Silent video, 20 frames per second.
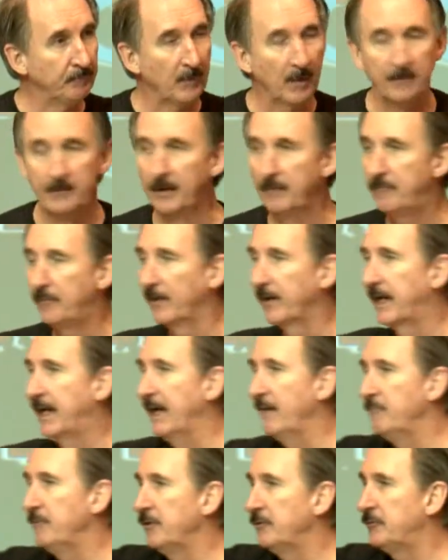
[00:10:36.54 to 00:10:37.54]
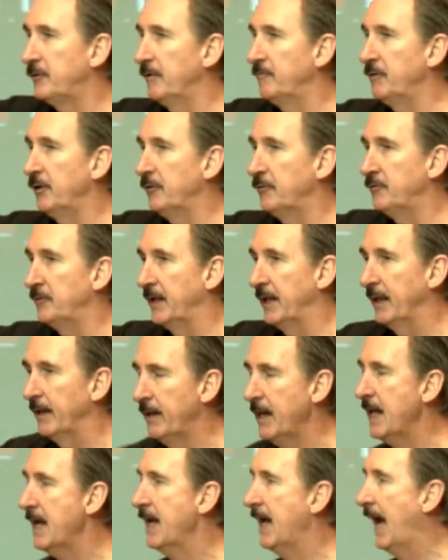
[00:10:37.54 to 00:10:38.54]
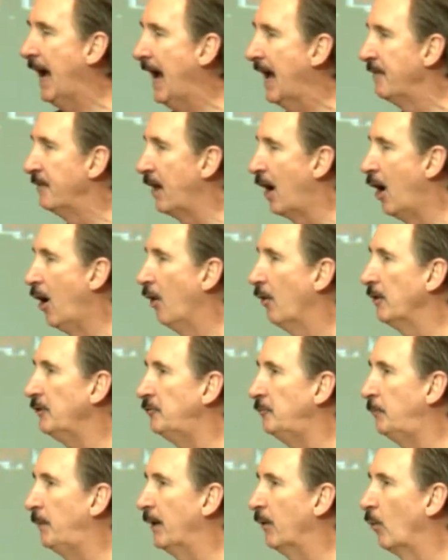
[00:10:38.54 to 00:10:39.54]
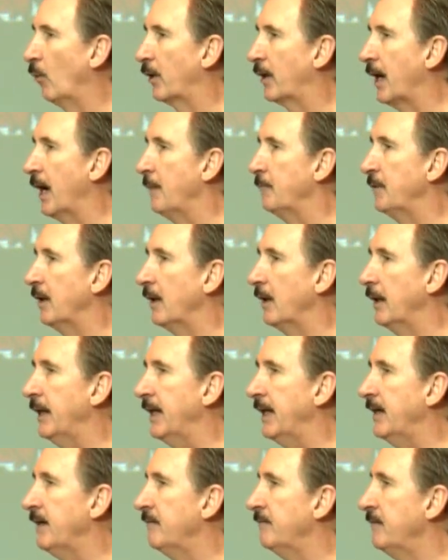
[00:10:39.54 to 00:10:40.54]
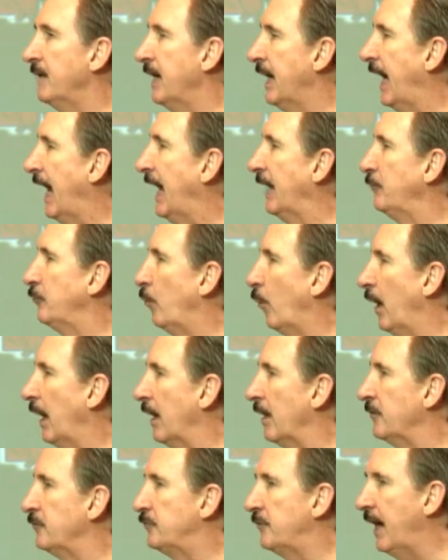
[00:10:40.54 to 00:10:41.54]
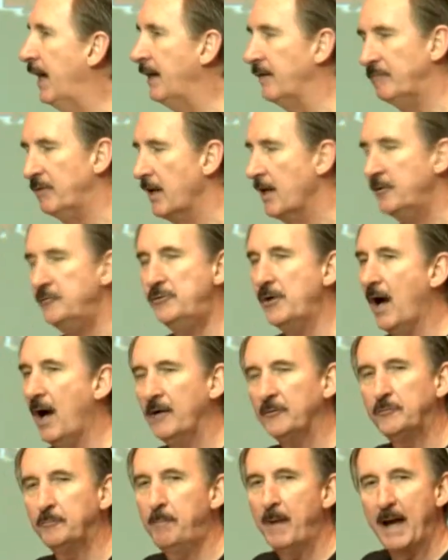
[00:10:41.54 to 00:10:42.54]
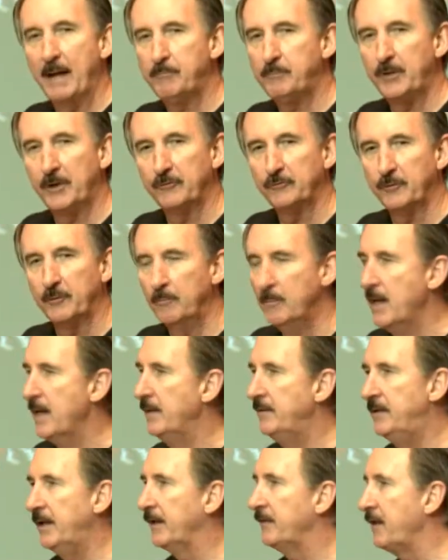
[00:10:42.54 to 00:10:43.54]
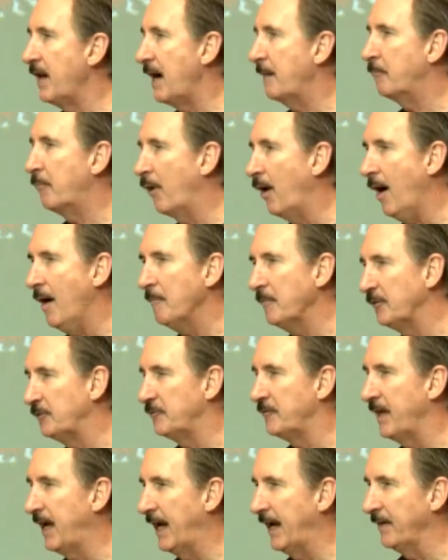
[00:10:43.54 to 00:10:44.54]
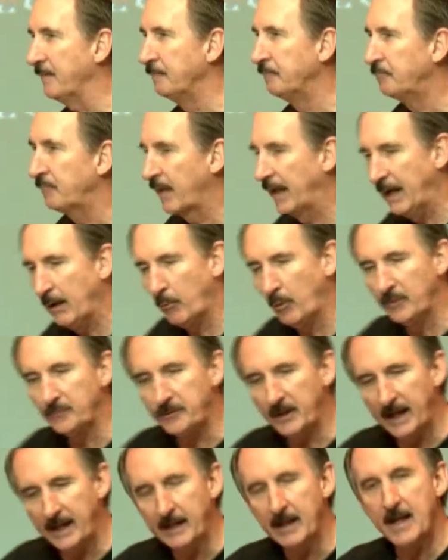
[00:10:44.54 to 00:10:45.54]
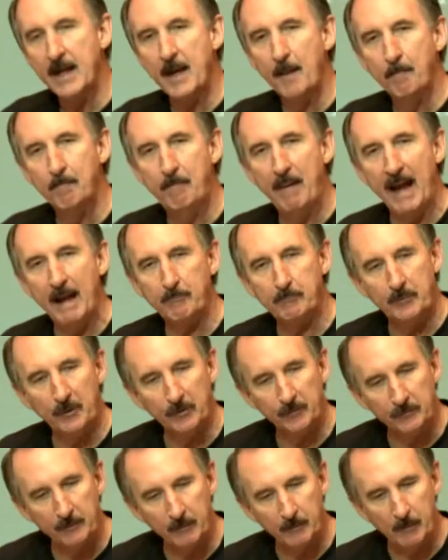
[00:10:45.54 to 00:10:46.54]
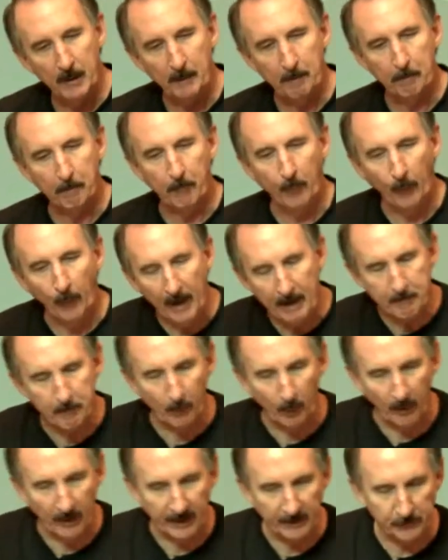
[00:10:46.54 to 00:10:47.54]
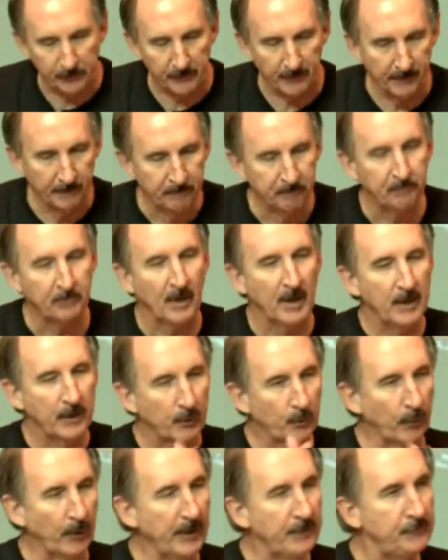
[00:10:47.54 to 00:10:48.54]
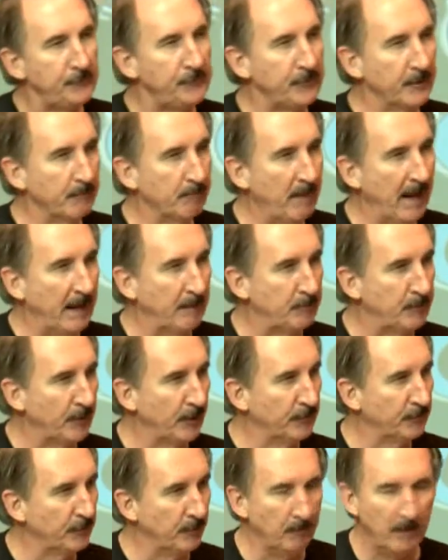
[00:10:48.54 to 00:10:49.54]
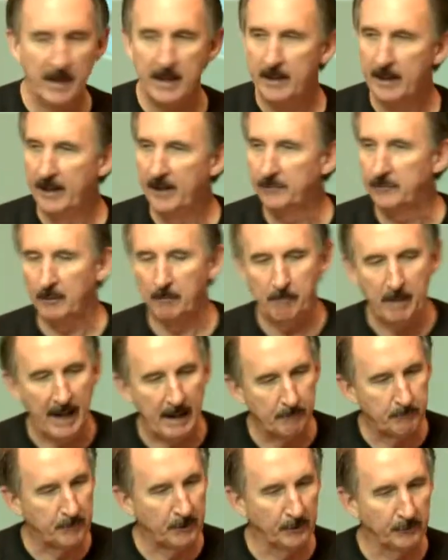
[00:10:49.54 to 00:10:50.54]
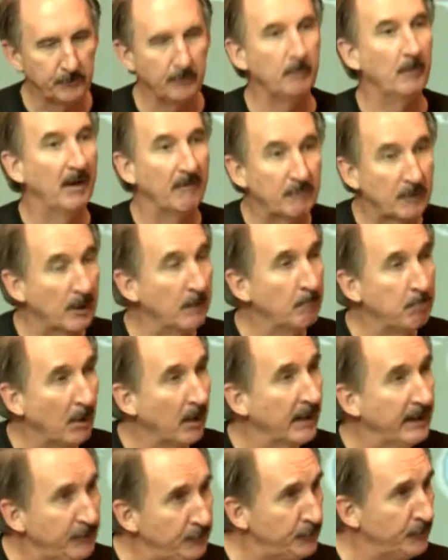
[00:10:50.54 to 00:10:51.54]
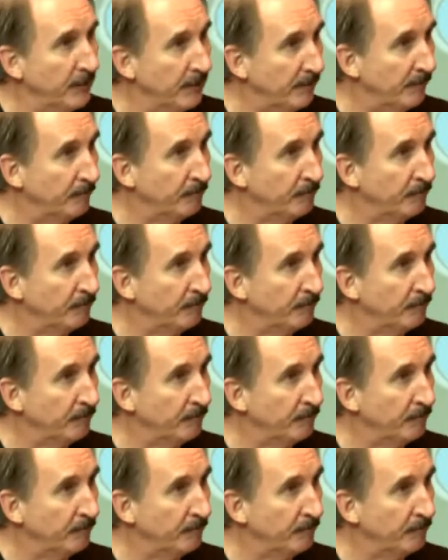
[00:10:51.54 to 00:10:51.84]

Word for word: The forgiveness of your sin, and the Holy Spirit will come to live and dwell inside of you. John's baptism did not promise that. It was a baptism of preparation Christian baptism is a baptism of completion.